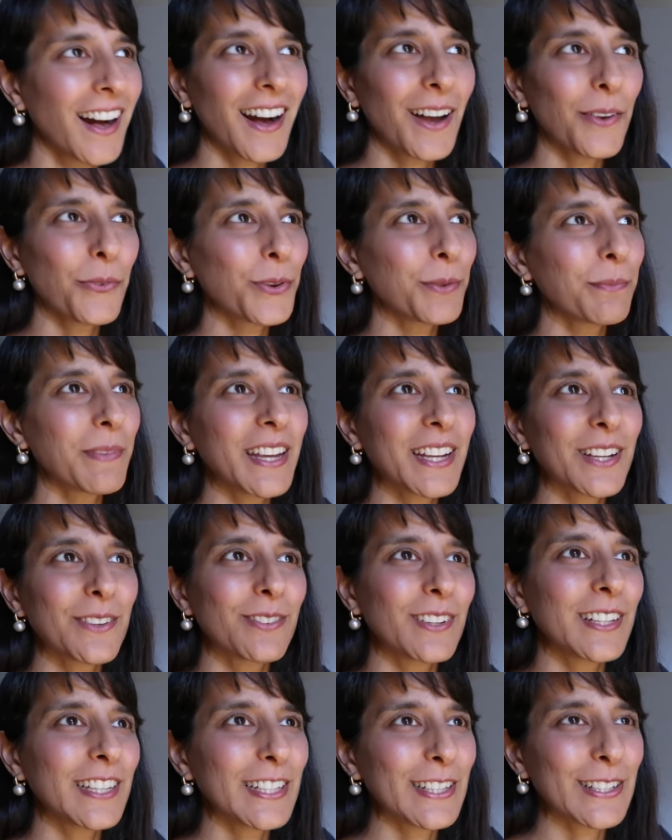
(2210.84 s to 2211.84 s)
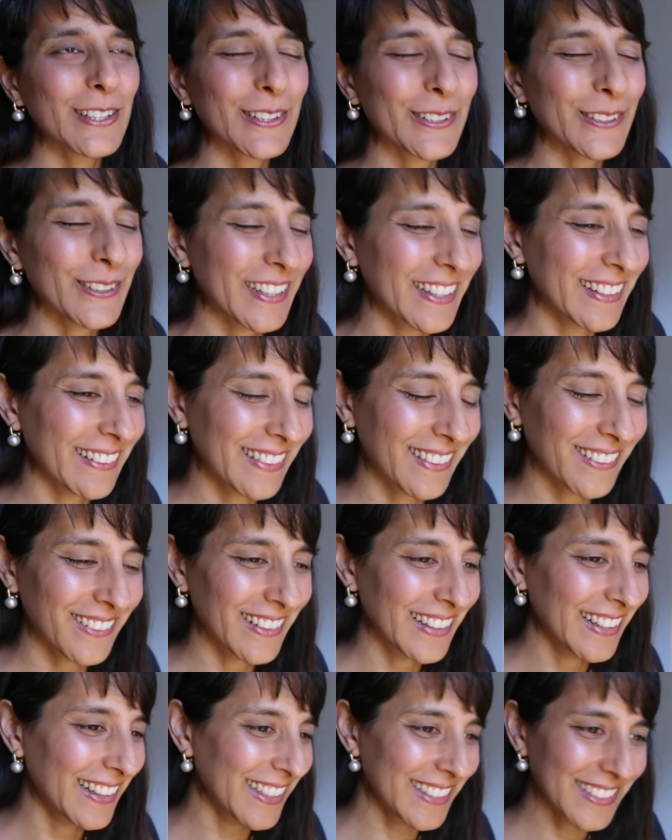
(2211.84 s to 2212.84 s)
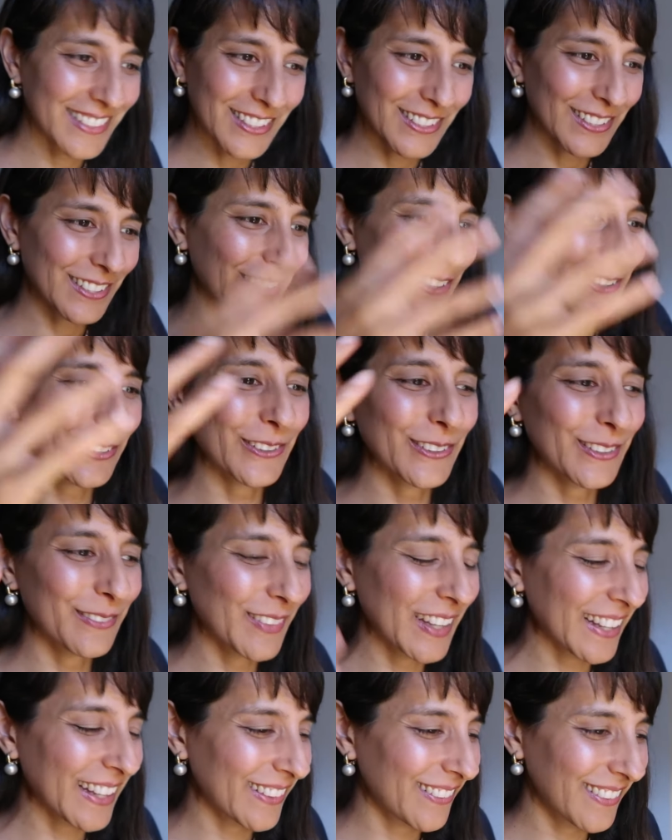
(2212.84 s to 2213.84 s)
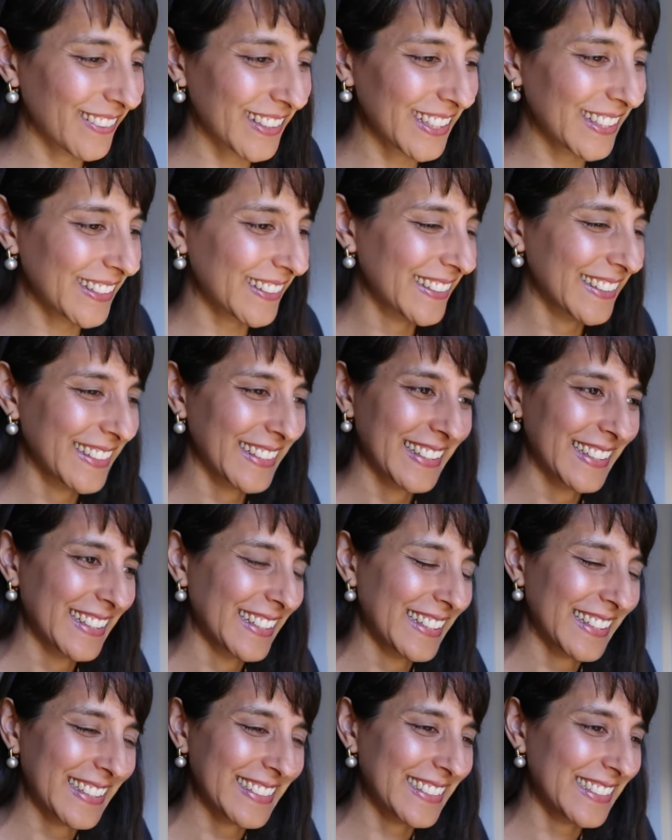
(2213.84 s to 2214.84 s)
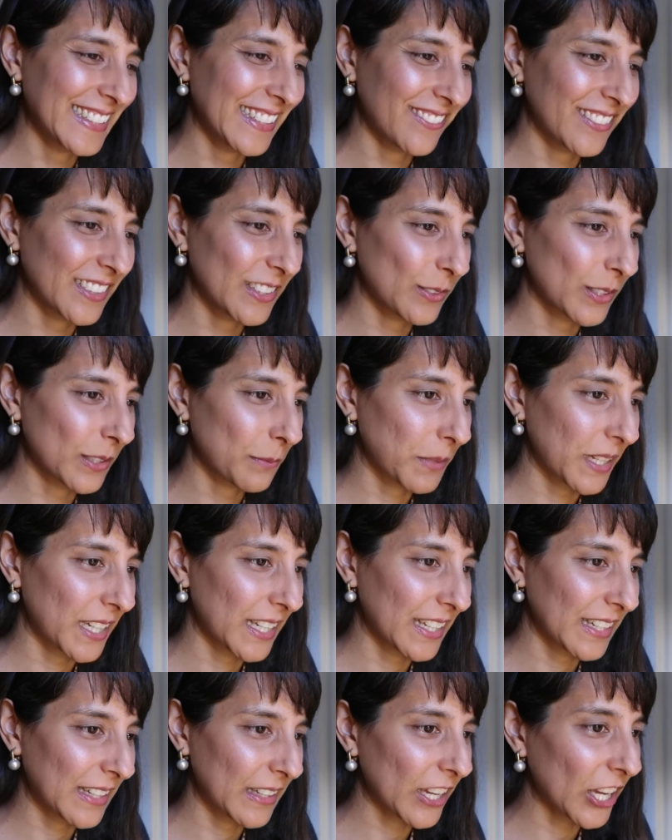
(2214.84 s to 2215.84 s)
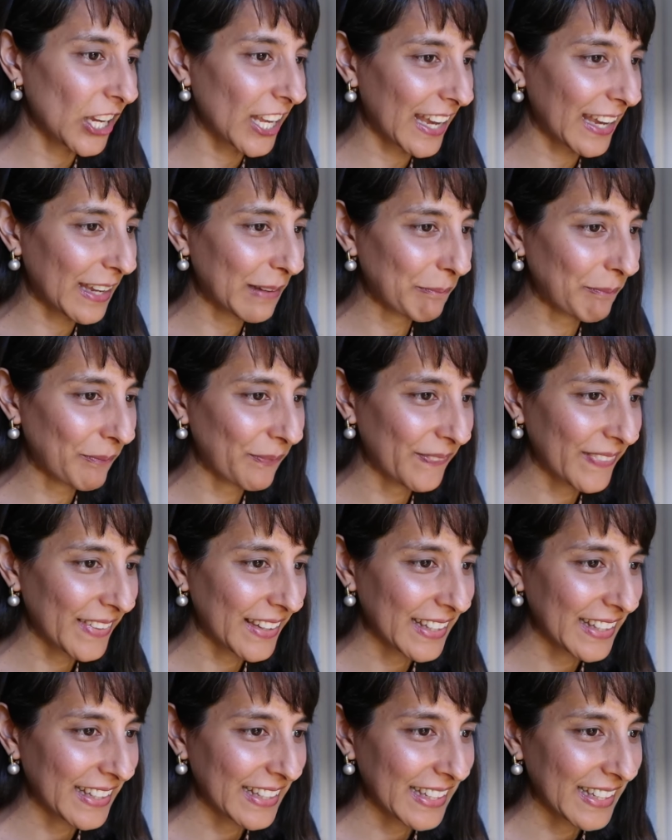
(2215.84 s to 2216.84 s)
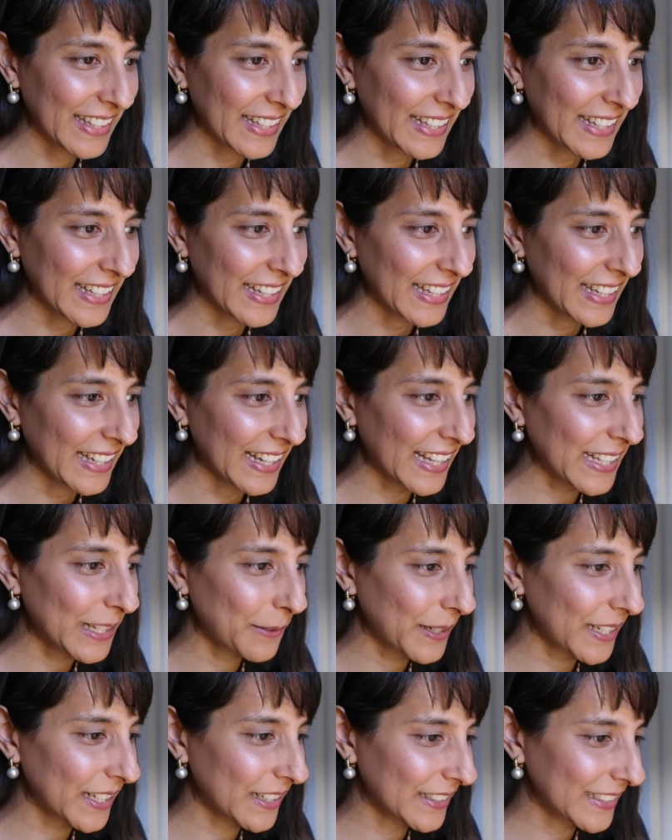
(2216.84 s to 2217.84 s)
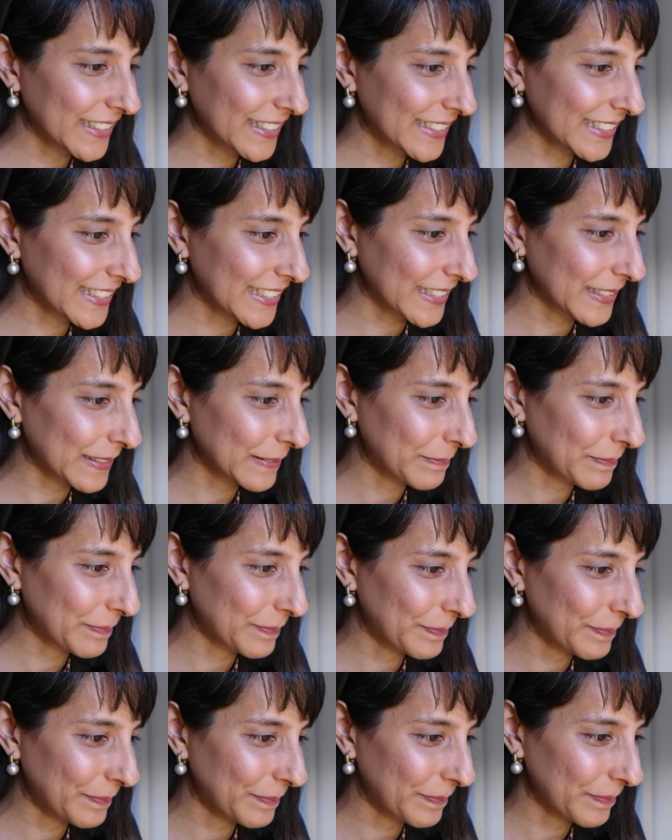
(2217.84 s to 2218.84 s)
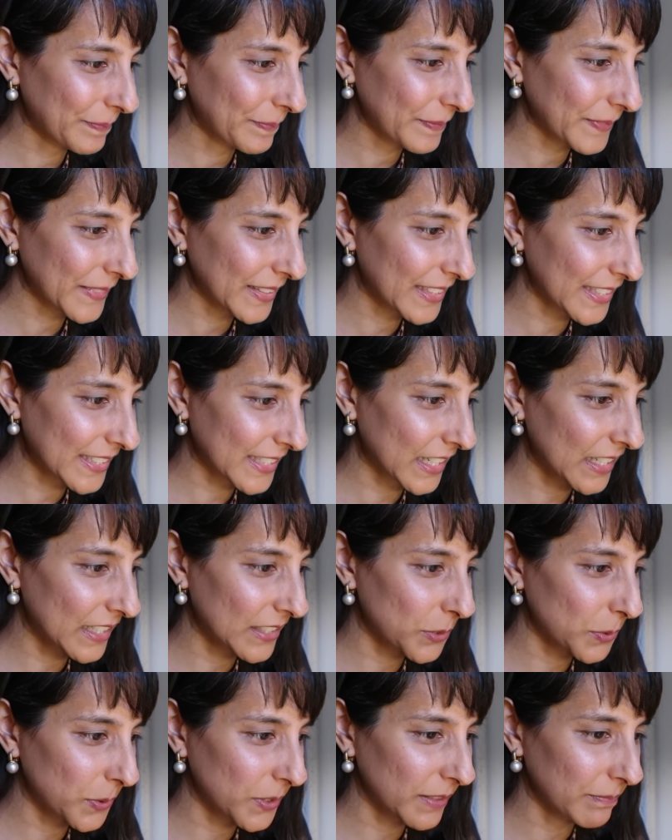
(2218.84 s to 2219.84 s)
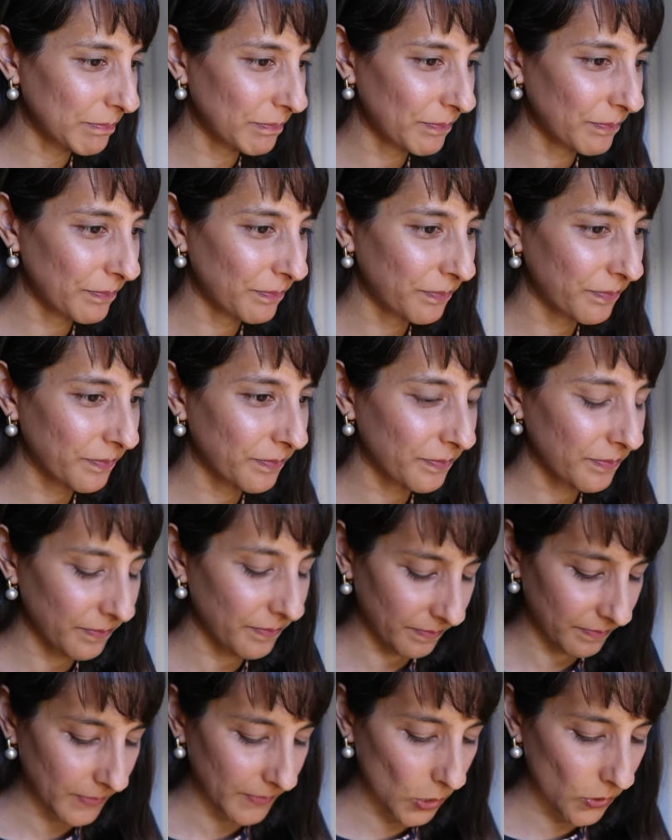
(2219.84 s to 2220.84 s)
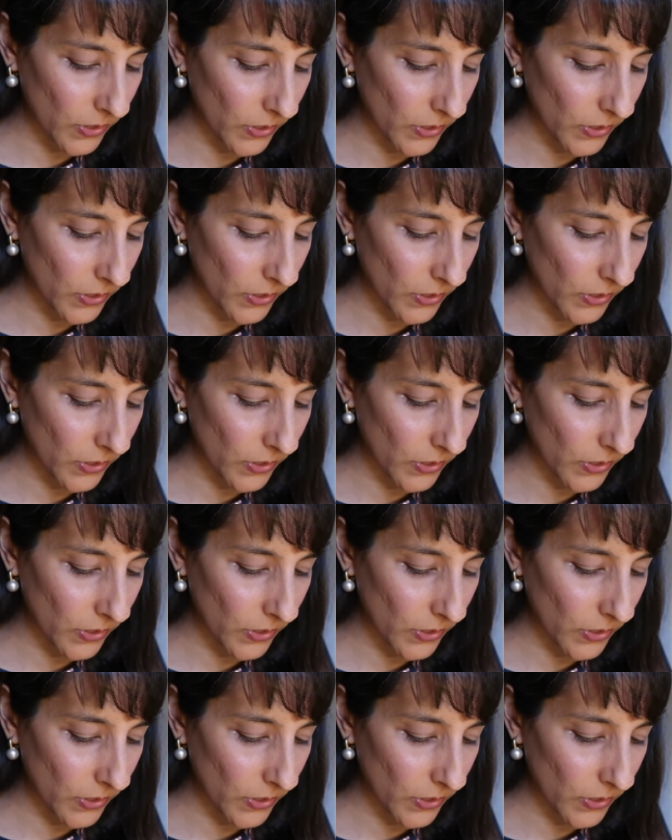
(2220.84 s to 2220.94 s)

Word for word: I want to make a video, and I thought, let's just go and make the video. I didn't even look at my hair. Okay. Anyway, guys, let's get into it. All